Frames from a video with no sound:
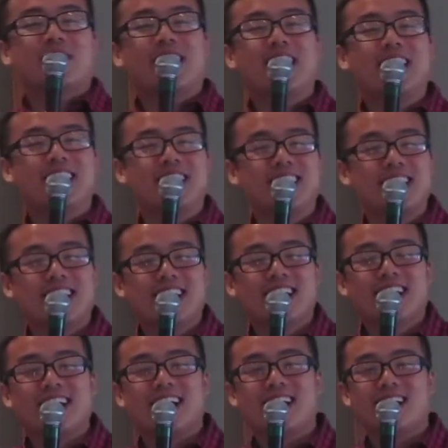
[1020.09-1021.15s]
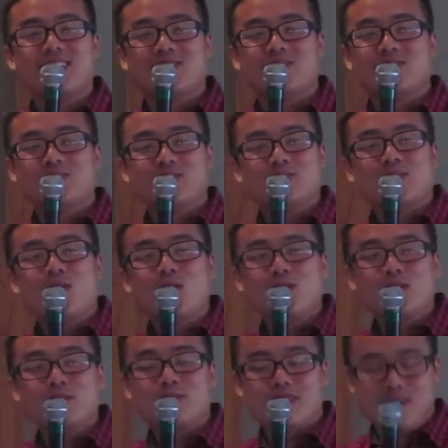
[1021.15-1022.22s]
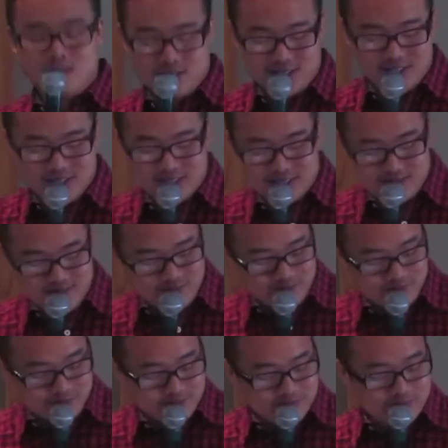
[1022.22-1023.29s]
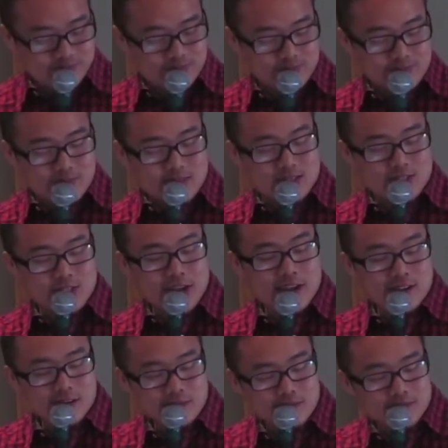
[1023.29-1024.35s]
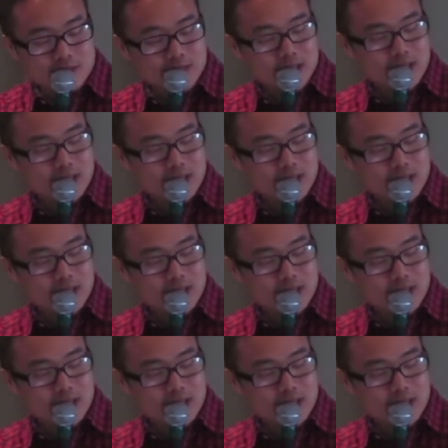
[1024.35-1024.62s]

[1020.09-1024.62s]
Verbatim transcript: but uh, only promised son. Jacob